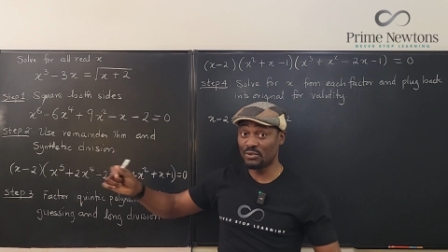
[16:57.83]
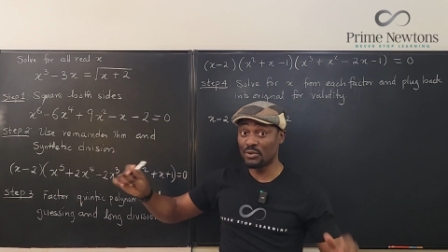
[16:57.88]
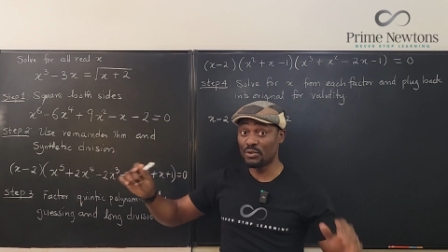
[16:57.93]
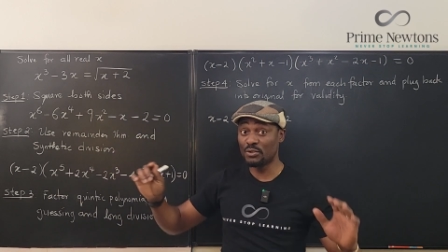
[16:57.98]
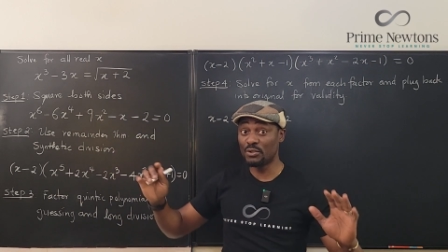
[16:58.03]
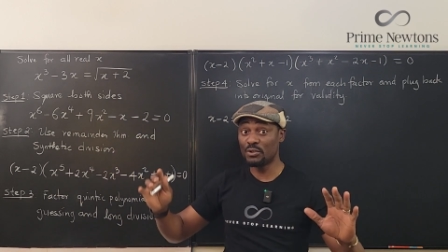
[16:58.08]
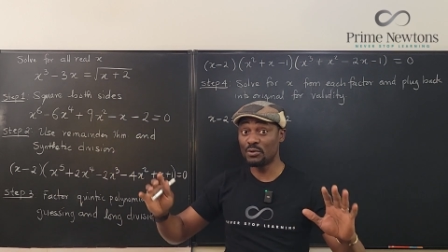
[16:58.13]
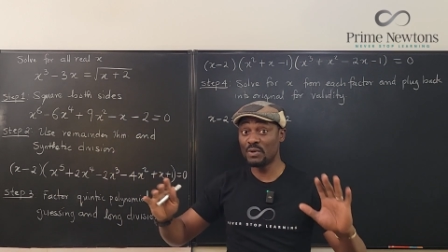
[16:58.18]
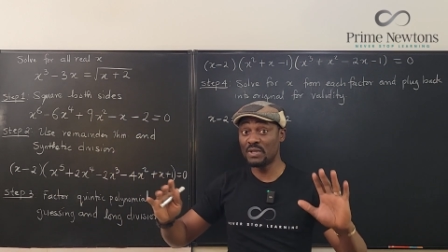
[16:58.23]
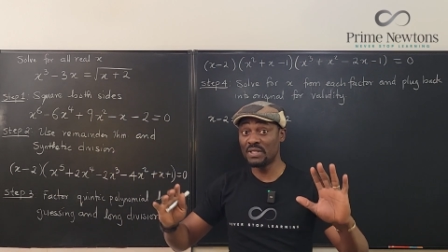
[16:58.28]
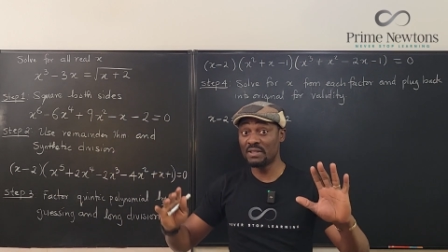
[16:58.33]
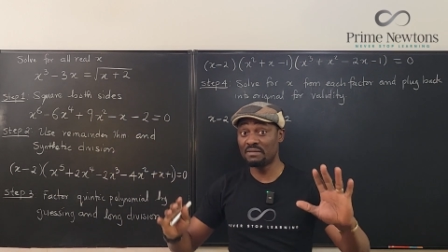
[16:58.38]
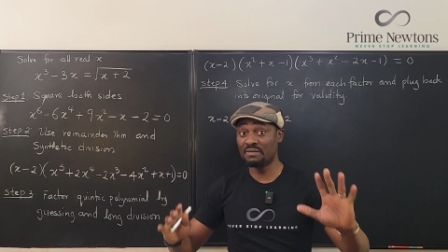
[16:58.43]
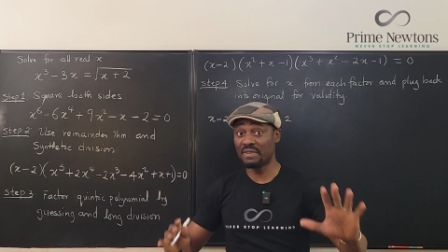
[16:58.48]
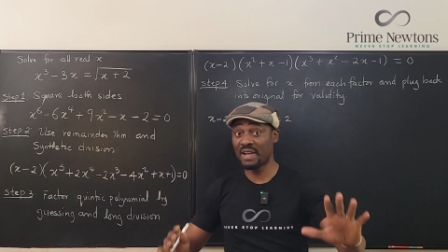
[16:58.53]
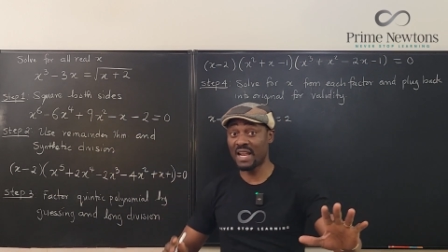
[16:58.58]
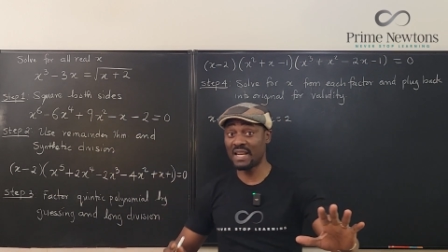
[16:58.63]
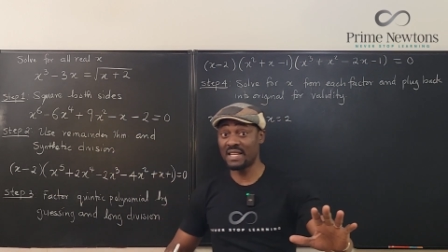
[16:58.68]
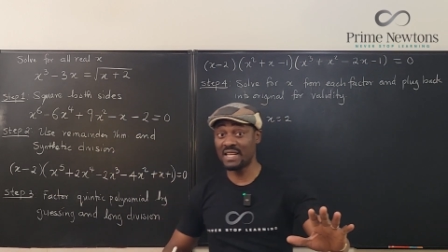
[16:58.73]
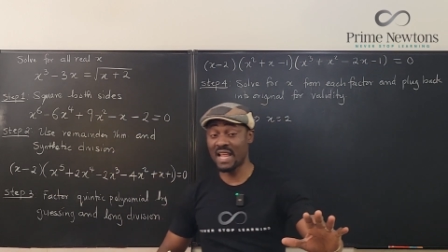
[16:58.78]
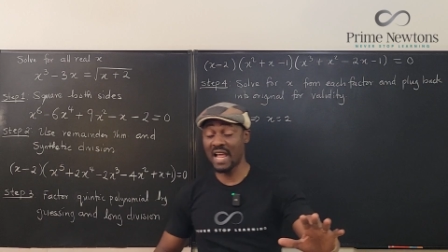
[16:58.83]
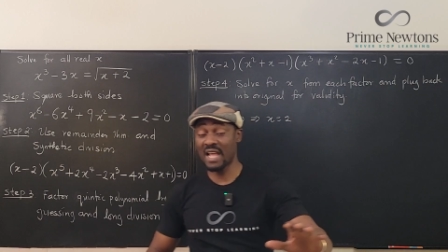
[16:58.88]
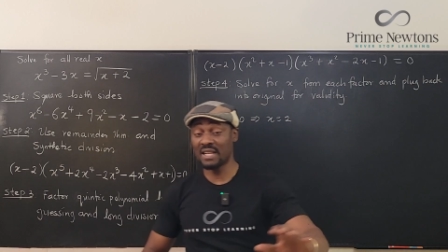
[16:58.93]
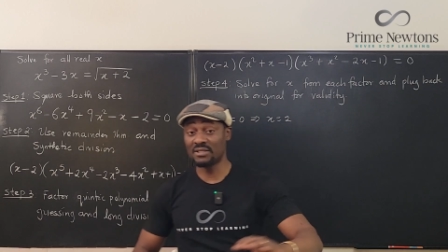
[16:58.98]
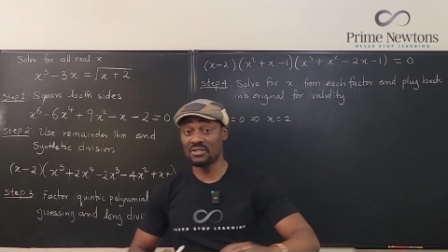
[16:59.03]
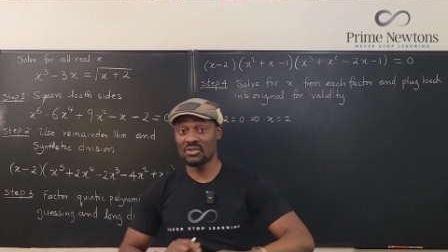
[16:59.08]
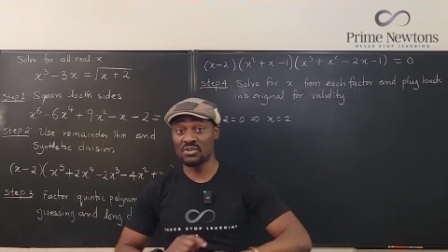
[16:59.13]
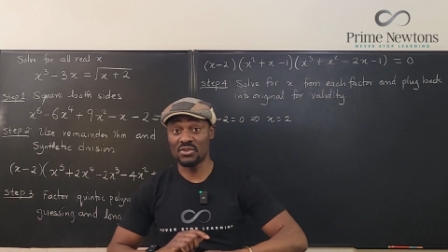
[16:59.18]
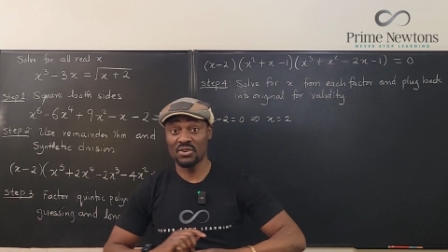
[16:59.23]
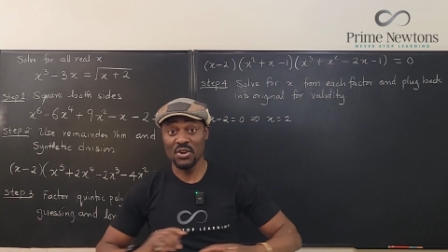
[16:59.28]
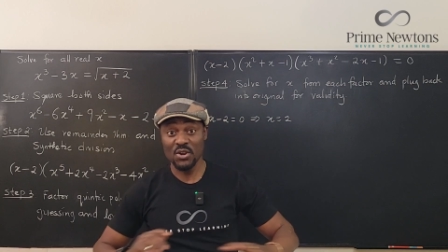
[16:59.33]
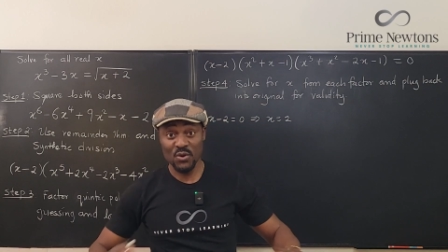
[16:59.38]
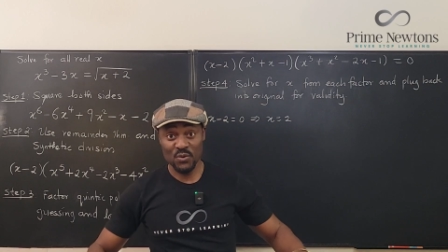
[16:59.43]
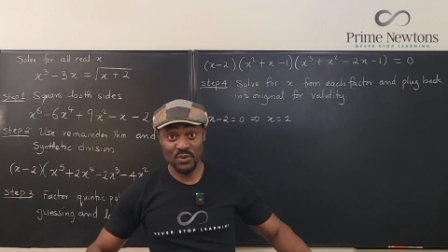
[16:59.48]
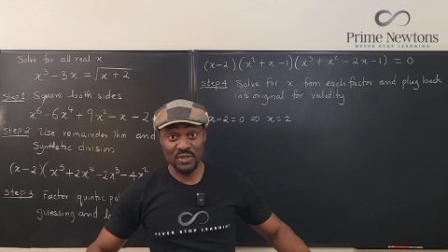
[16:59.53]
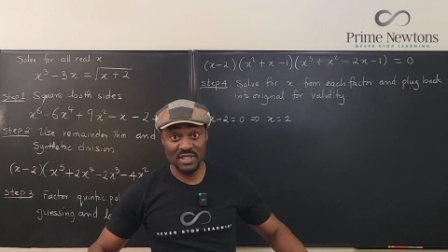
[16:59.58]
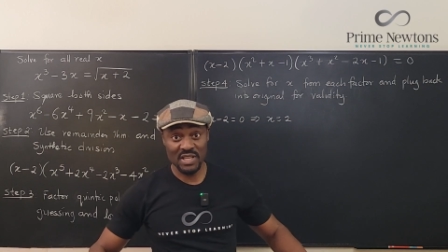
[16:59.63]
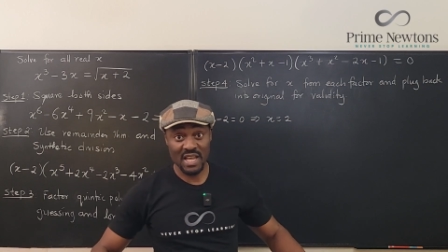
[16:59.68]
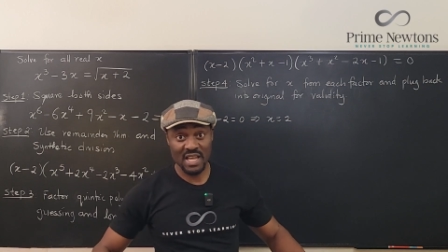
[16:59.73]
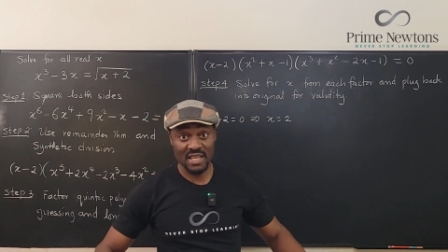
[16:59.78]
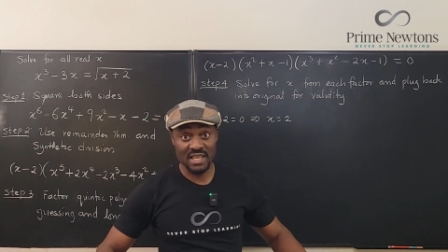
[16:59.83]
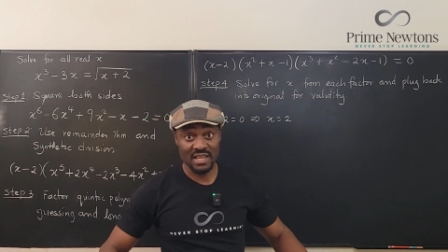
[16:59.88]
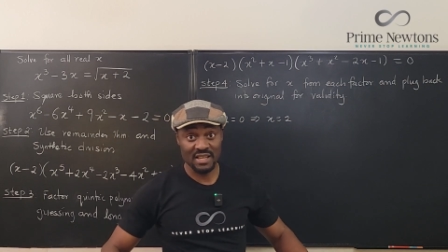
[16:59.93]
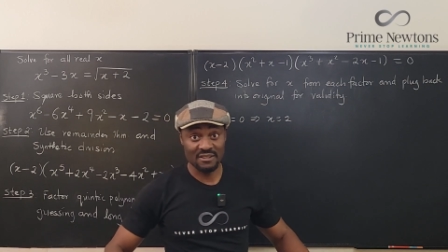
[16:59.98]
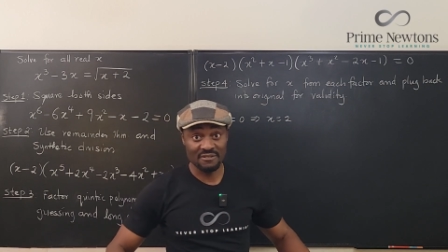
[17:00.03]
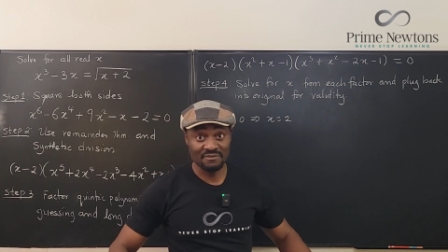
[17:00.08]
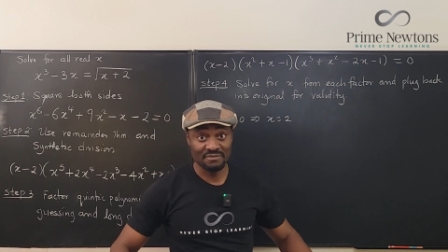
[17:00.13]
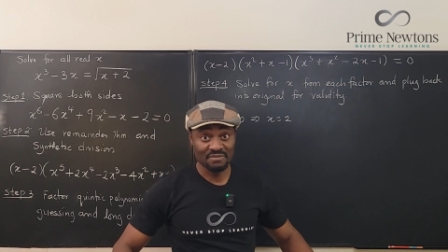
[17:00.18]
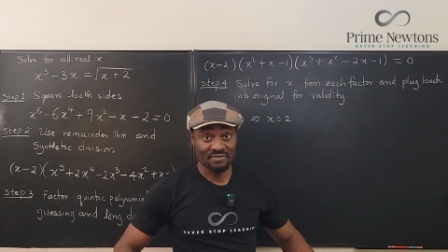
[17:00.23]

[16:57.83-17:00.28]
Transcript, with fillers: So 2 is a valid answer. We take it.